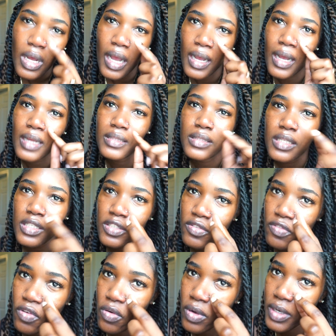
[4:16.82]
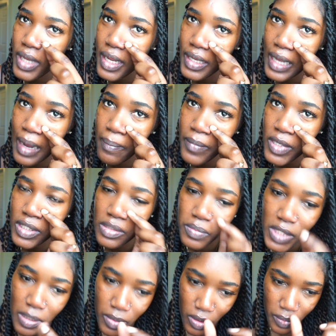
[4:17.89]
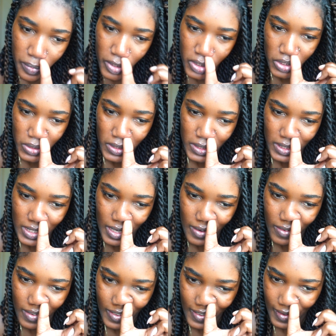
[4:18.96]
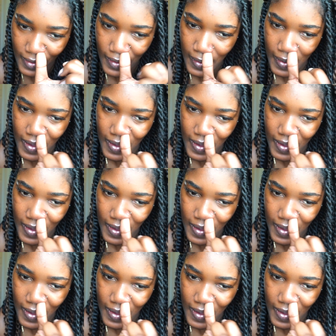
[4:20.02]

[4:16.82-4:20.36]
I got this for like I must be able to push this out like